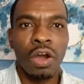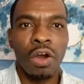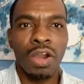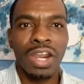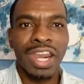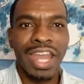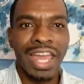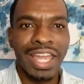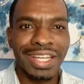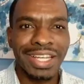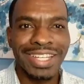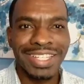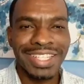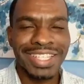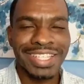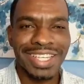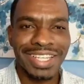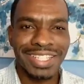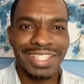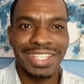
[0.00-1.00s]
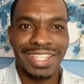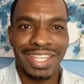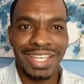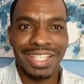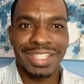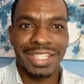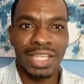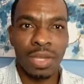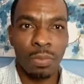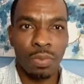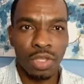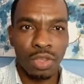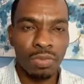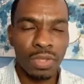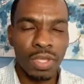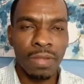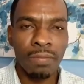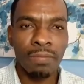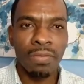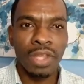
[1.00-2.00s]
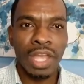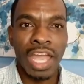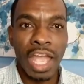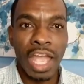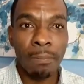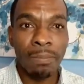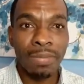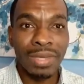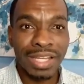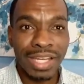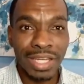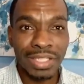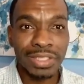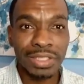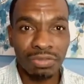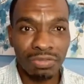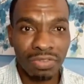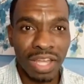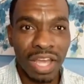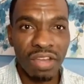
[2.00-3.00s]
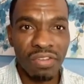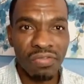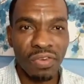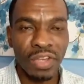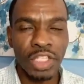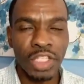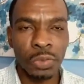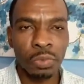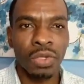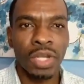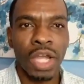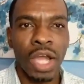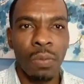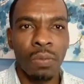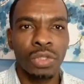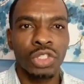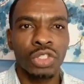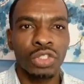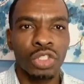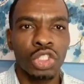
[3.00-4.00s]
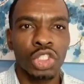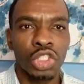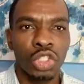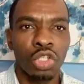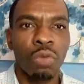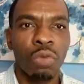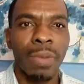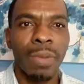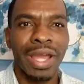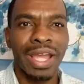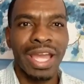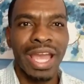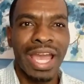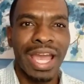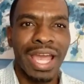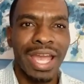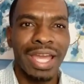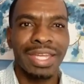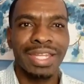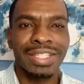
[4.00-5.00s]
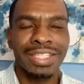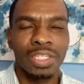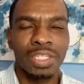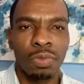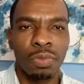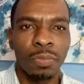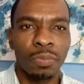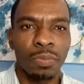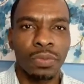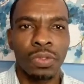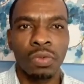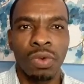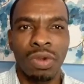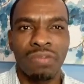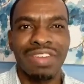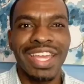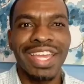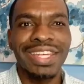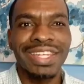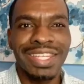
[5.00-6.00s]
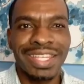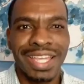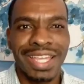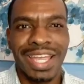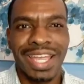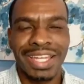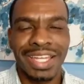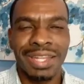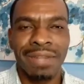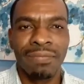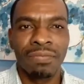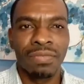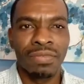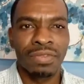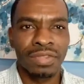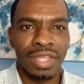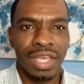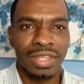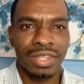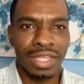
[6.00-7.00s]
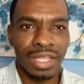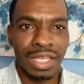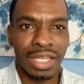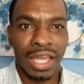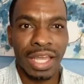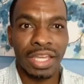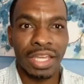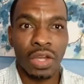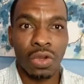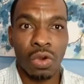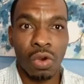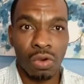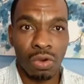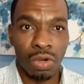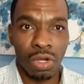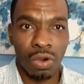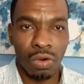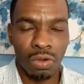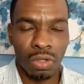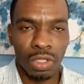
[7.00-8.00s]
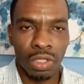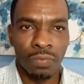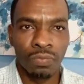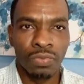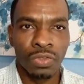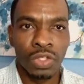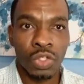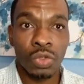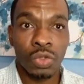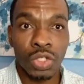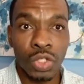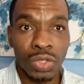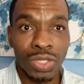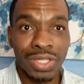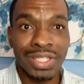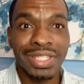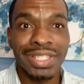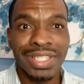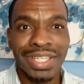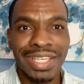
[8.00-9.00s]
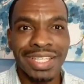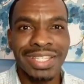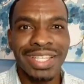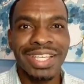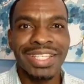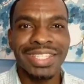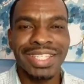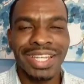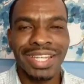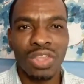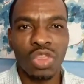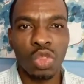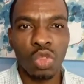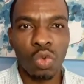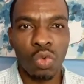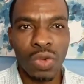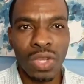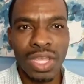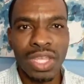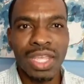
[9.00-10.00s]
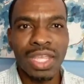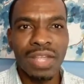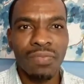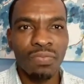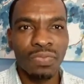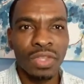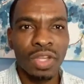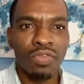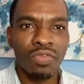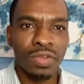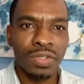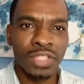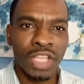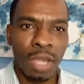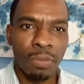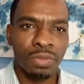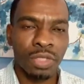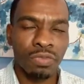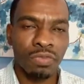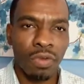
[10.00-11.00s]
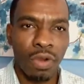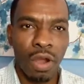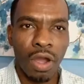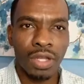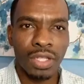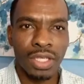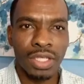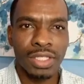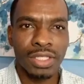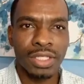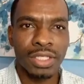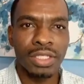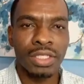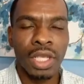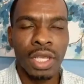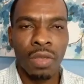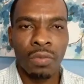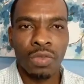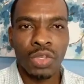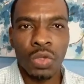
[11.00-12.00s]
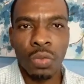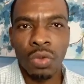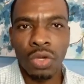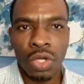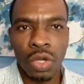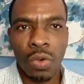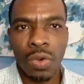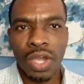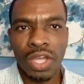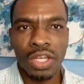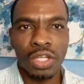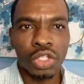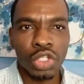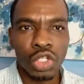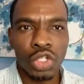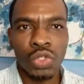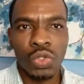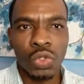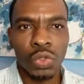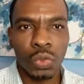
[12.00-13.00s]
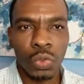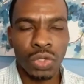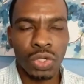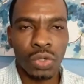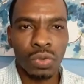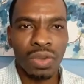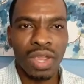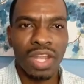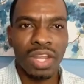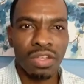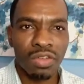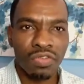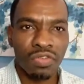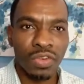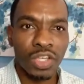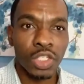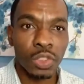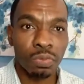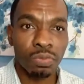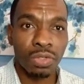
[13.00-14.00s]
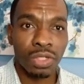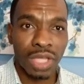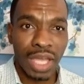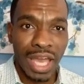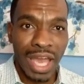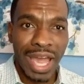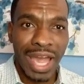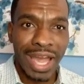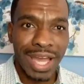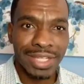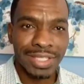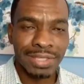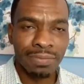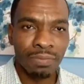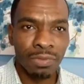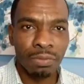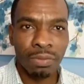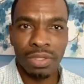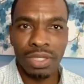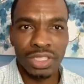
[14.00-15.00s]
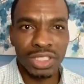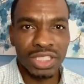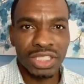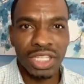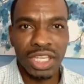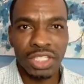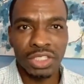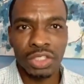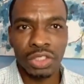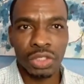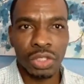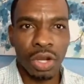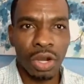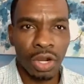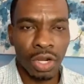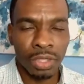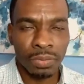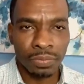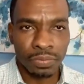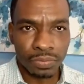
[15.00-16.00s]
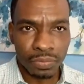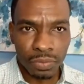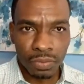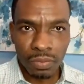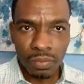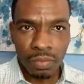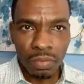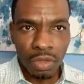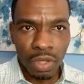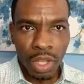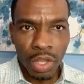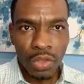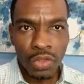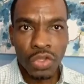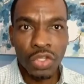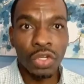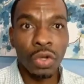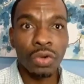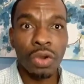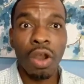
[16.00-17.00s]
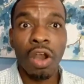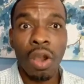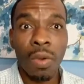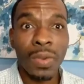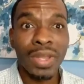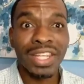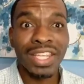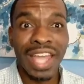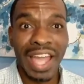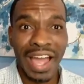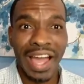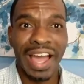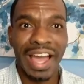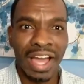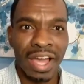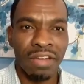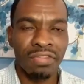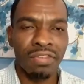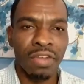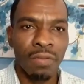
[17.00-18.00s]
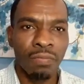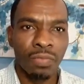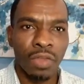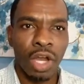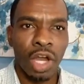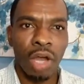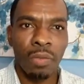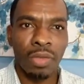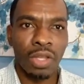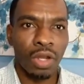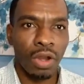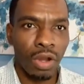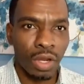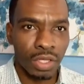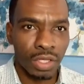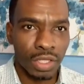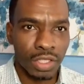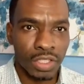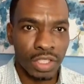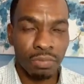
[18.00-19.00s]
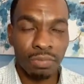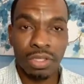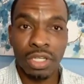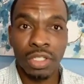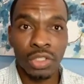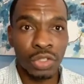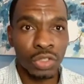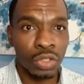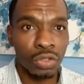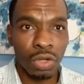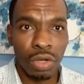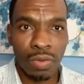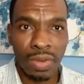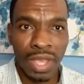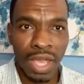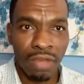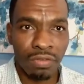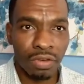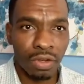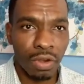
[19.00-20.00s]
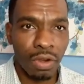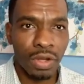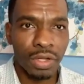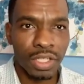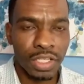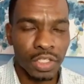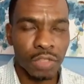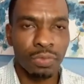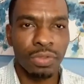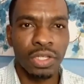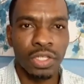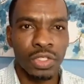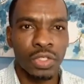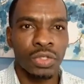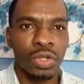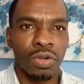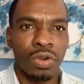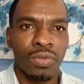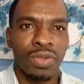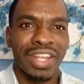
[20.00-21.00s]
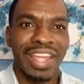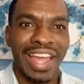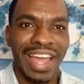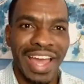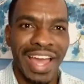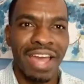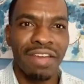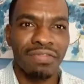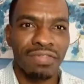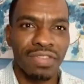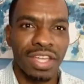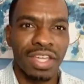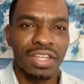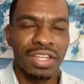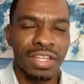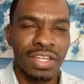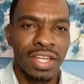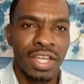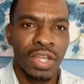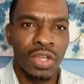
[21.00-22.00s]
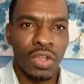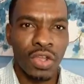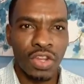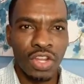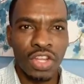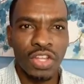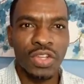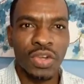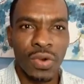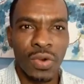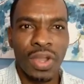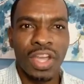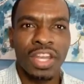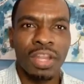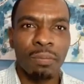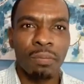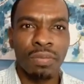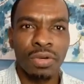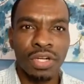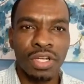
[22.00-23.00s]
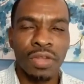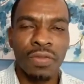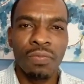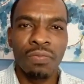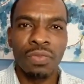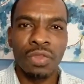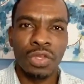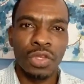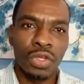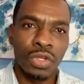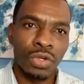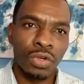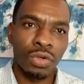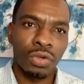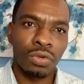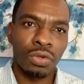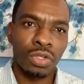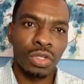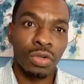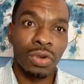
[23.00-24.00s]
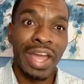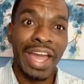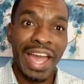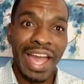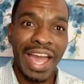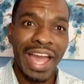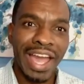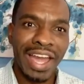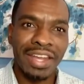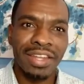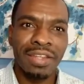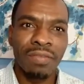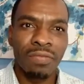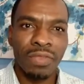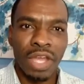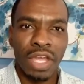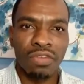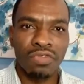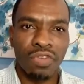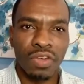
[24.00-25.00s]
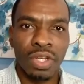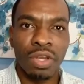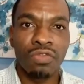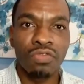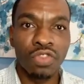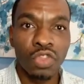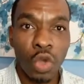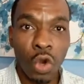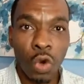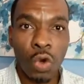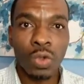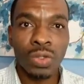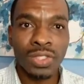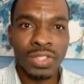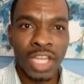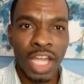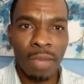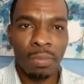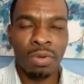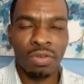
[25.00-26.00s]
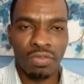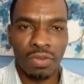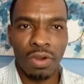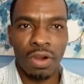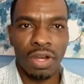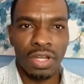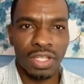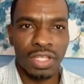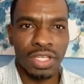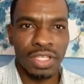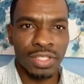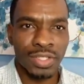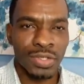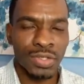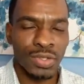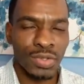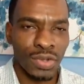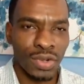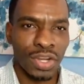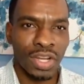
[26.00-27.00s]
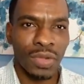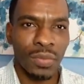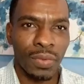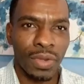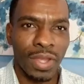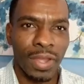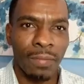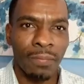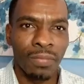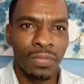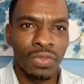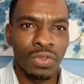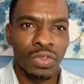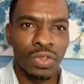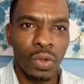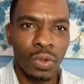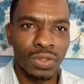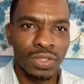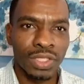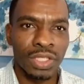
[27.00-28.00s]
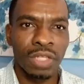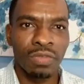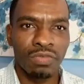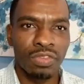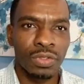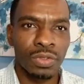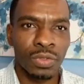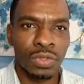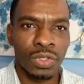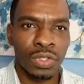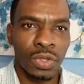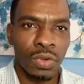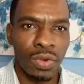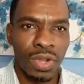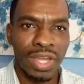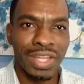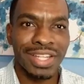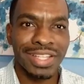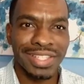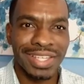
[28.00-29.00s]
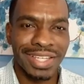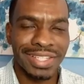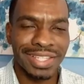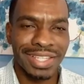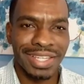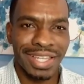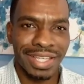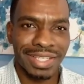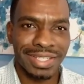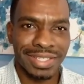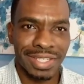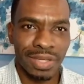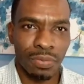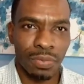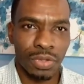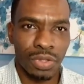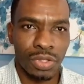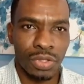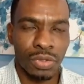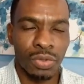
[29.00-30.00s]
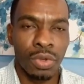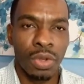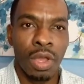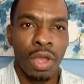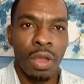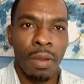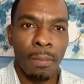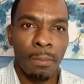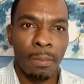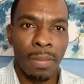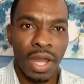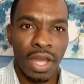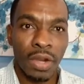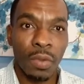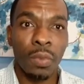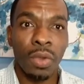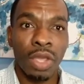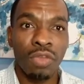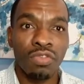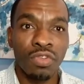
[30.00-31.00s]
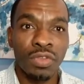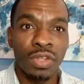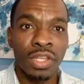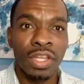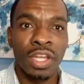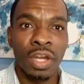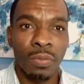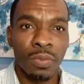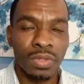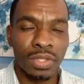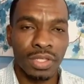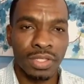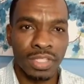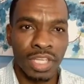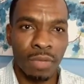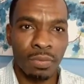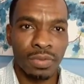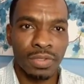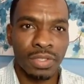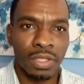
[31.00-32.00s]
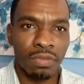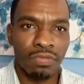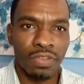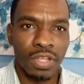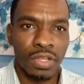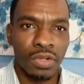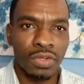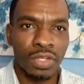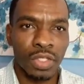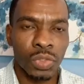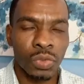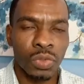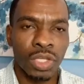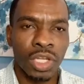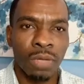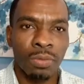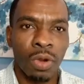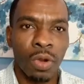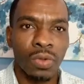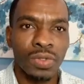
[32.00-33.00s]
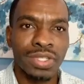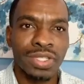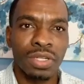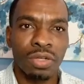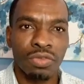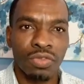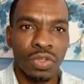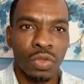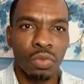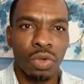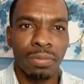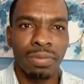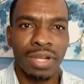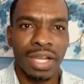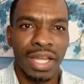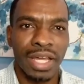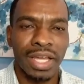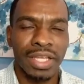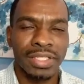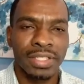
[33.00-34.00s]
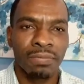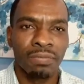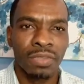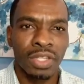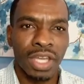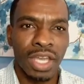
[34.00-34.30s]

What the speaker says: are likely to take the next step with me. And because of that, Facebook, I want you to show my ad to people who have indicated that they like Coca-Cola. So as you can see, these are the 3 different types of audiences you want to go ahead and choose when creating Facebook ads, because chances are you don't already have an audience. And because you don't already have an audience, because you don't already have data, you need to go ahead and put your ad in front of those type of audiences so that way those individuals can go ahead and take the next step with you. By the way, if you need help with this type of stuff, later this week I'm hosting a free web class,